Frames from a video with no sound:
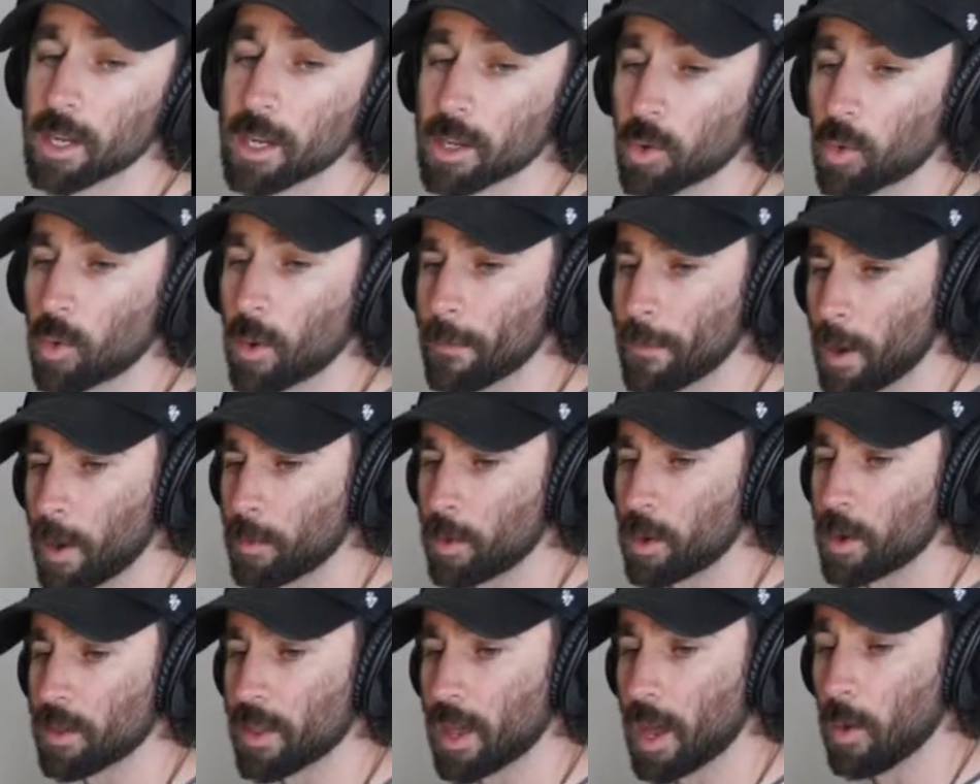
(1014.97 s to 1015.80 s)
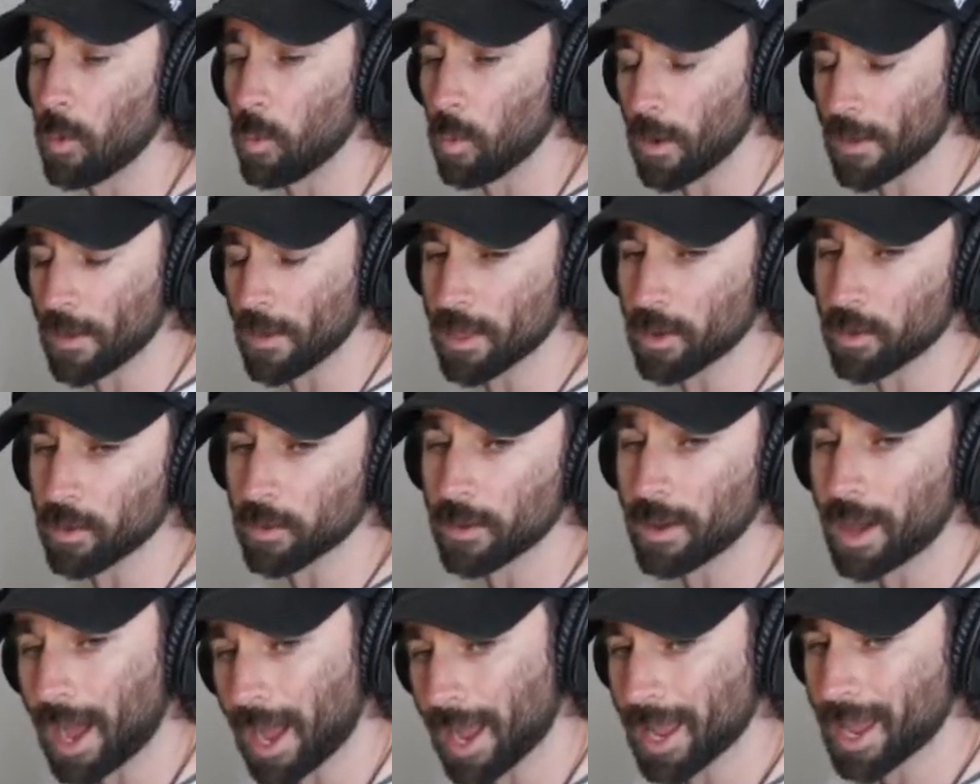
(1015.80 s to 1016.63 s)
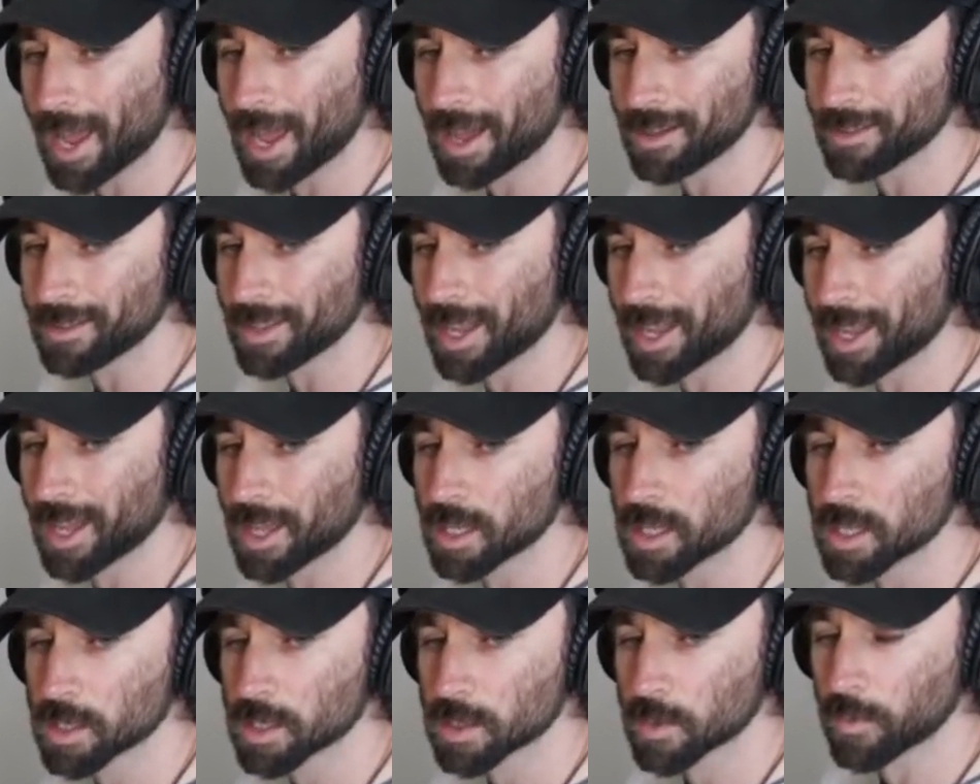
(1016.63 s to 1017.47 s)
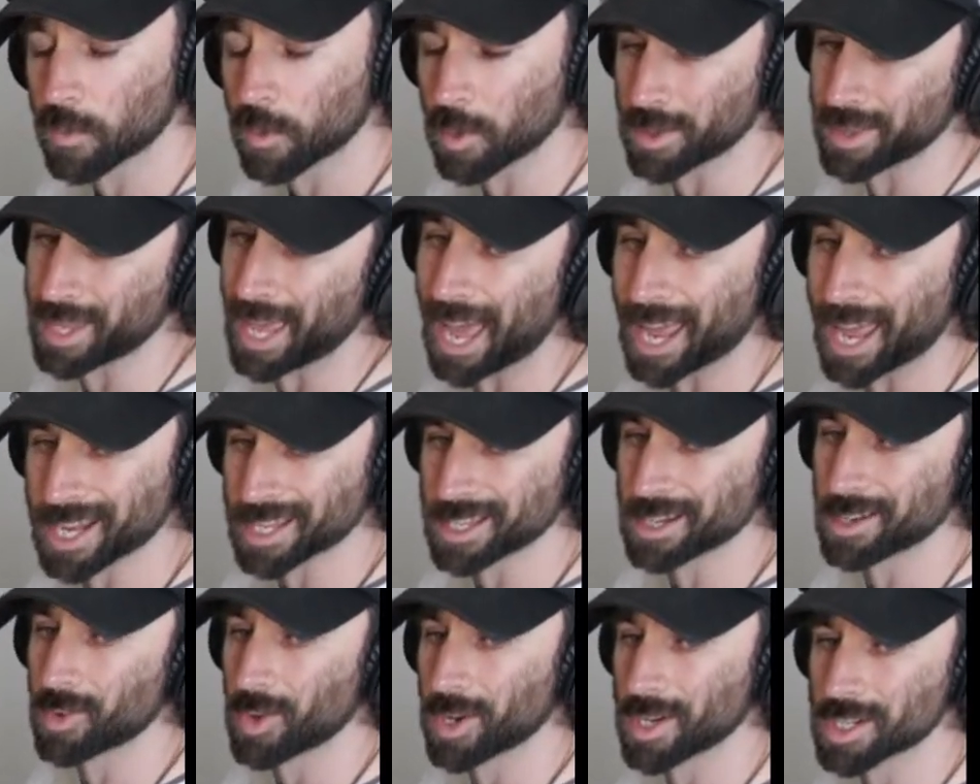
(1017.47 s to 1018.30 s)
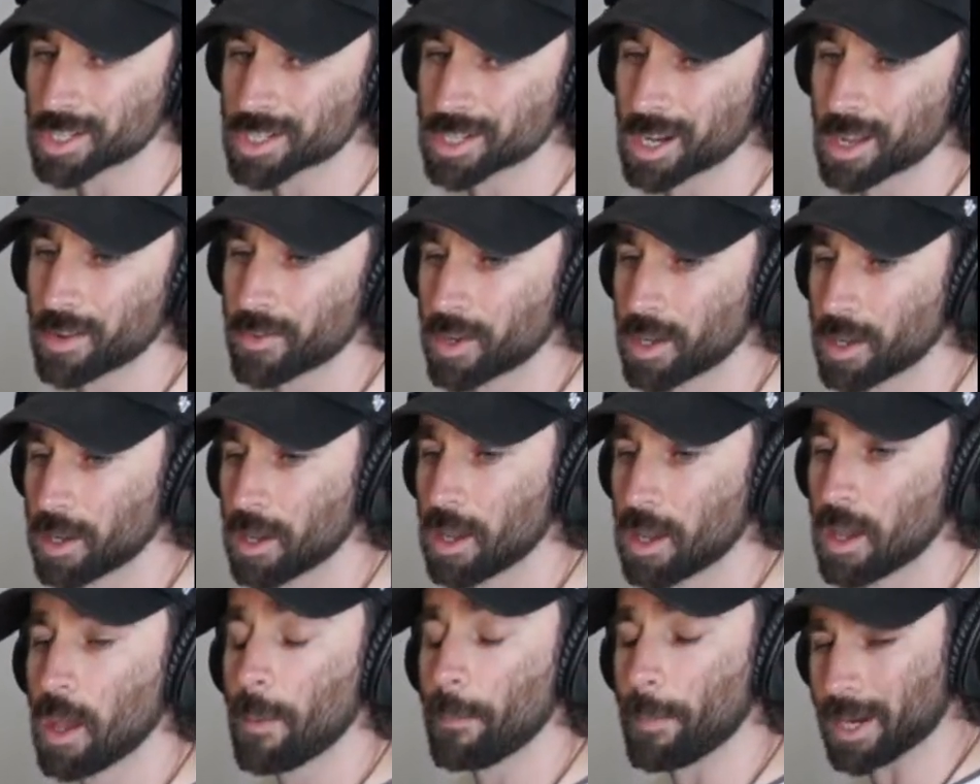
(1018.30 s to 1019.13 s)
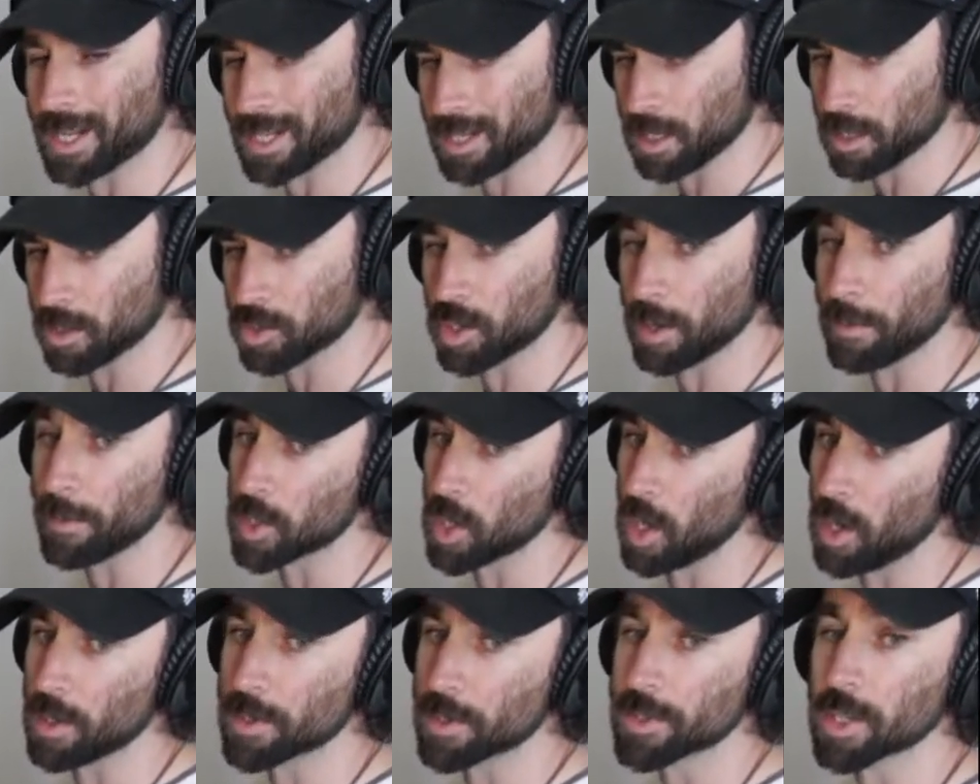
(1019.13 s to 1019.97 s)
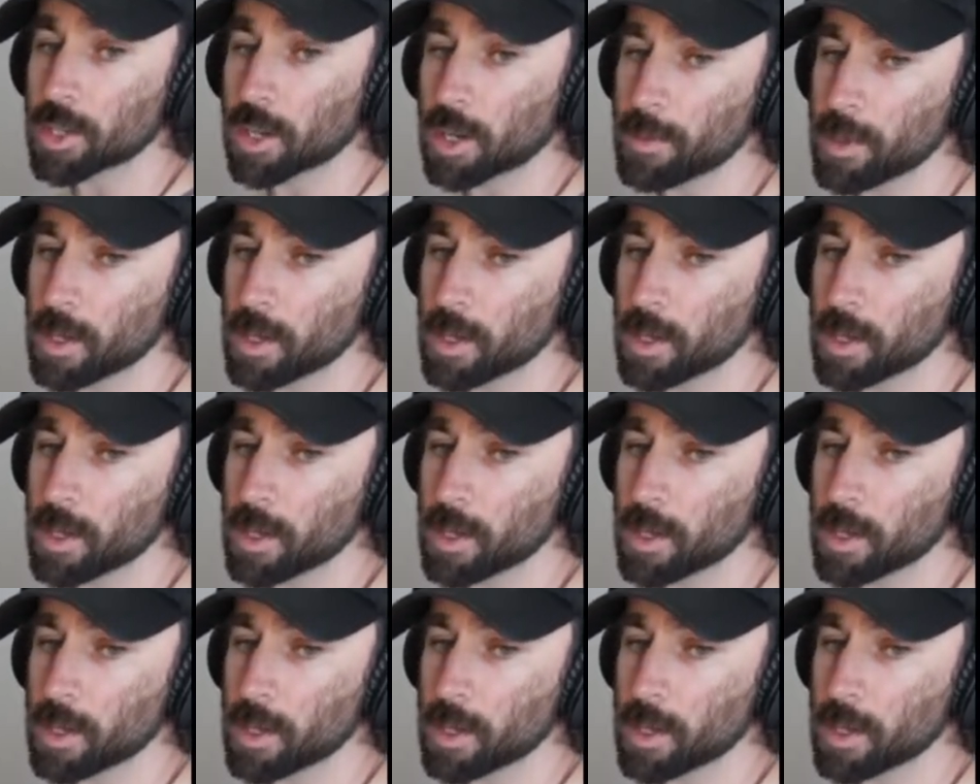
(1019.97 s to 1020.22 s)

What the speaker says: to remember that when the hi-hat lands for that iteration of it, my kick drum is also going to be